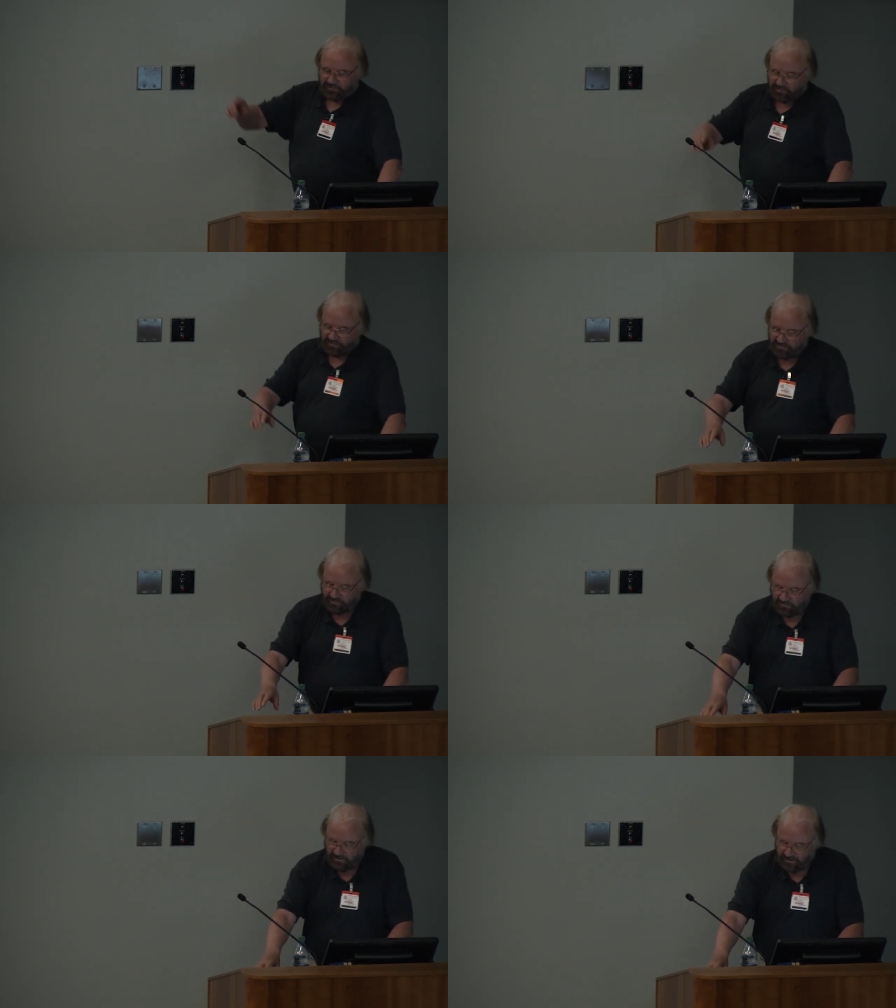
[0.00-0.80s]
too,
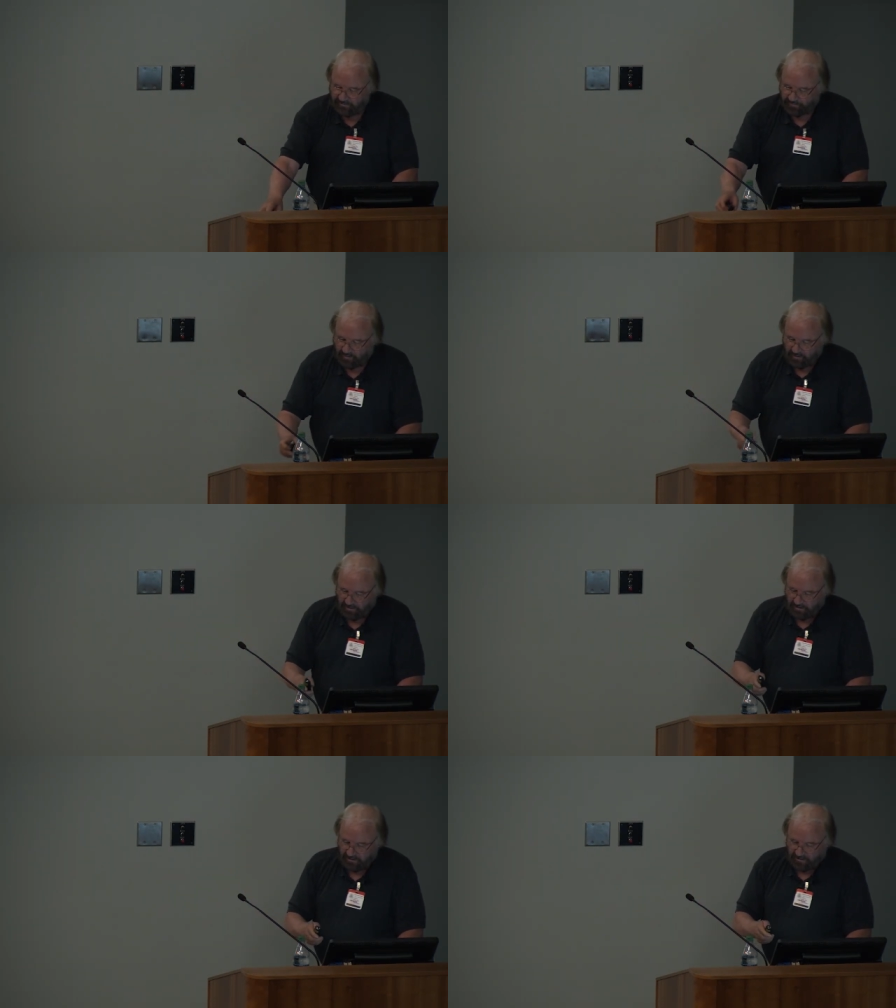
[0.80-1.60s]
too,
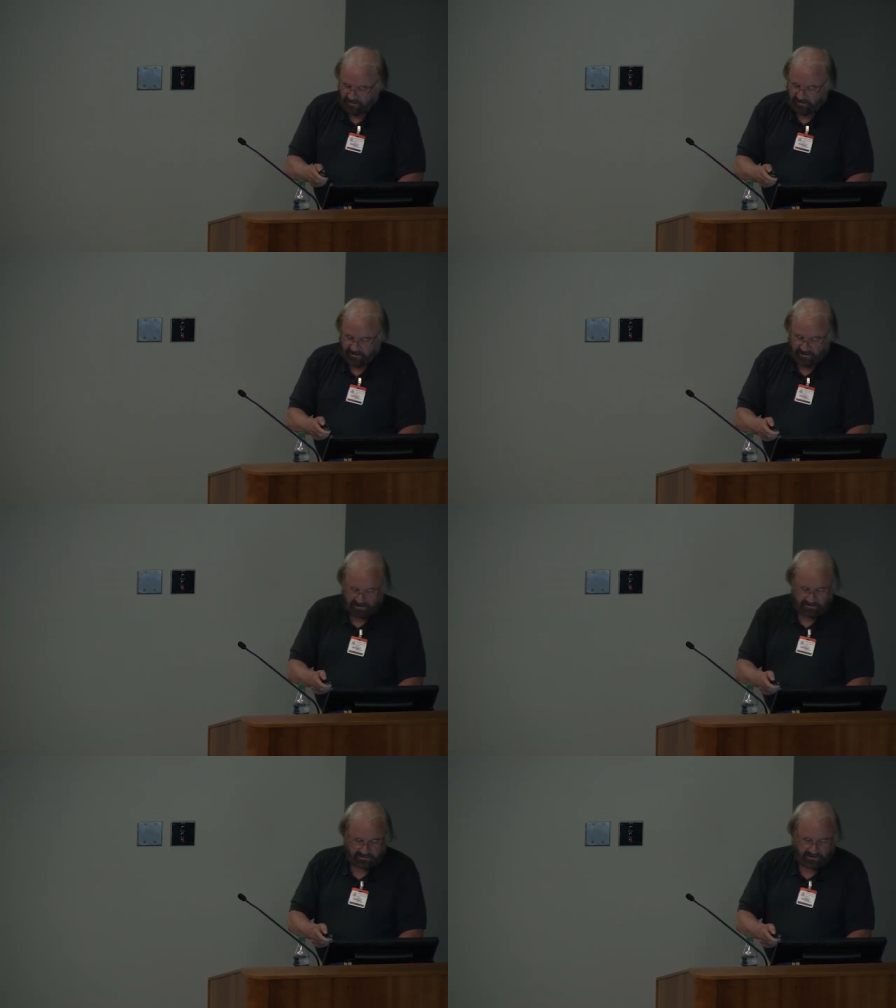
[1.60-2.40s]
uh,
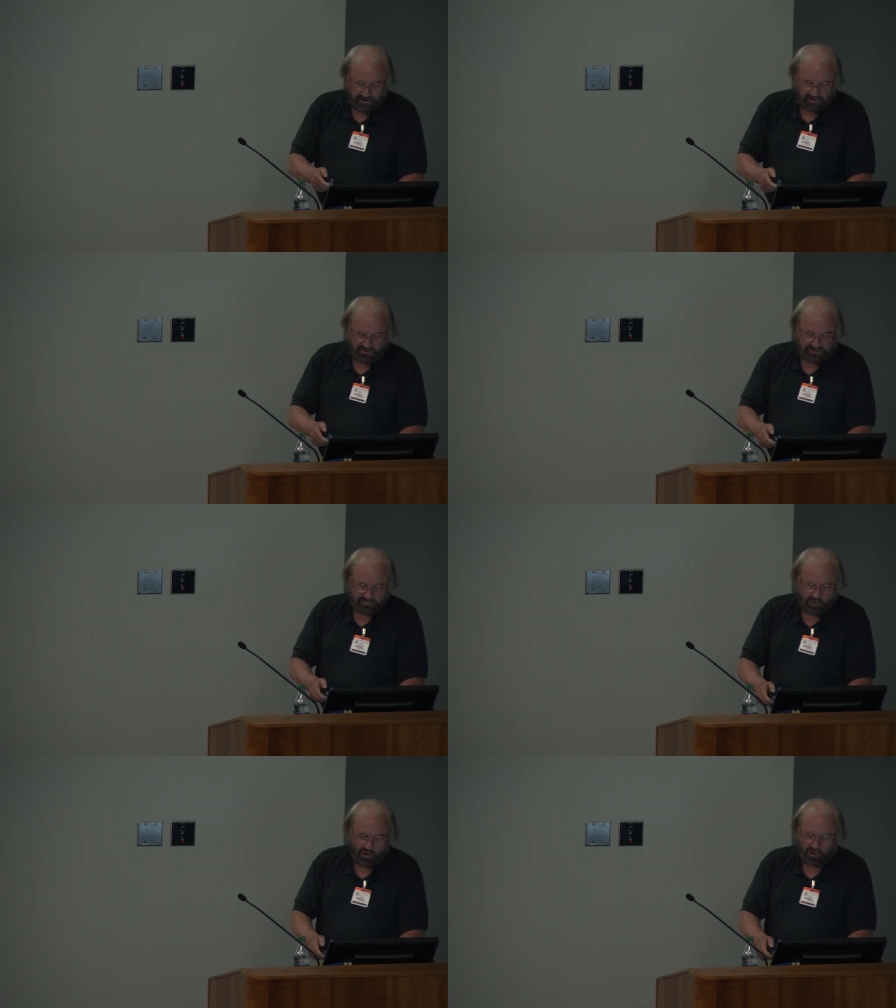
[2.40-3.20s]
uh, too
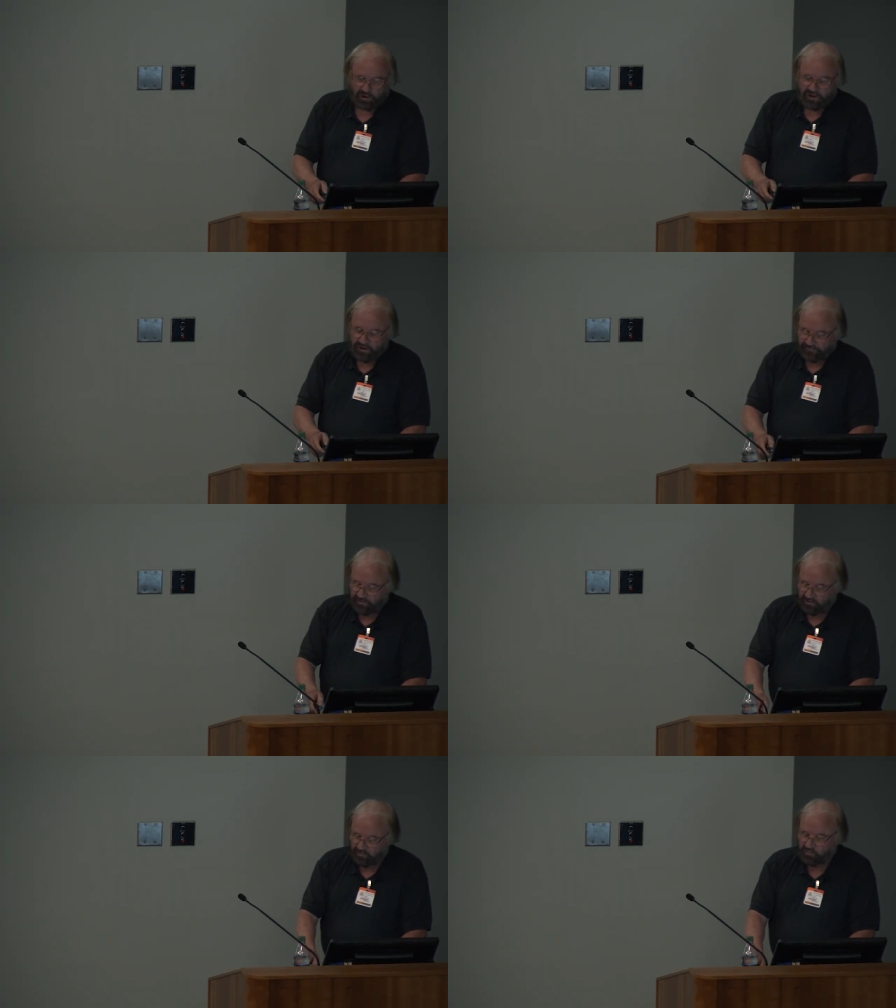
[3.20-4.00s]
small for
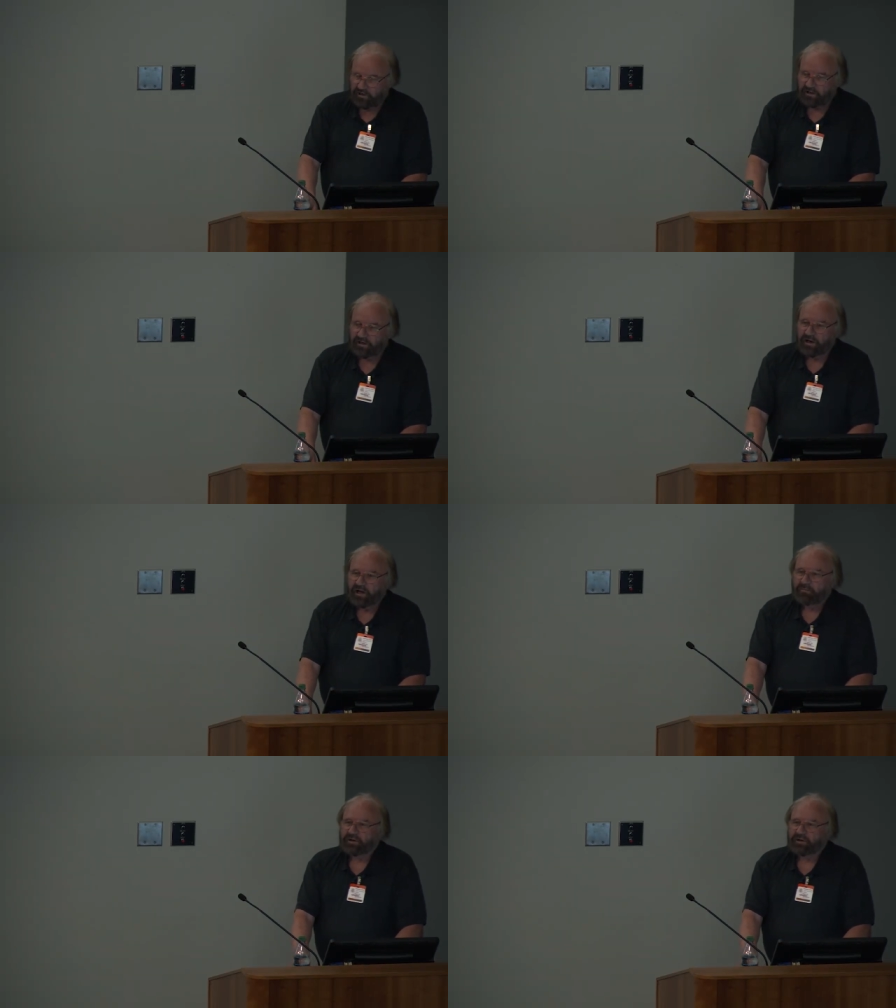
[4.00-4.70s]
you to read.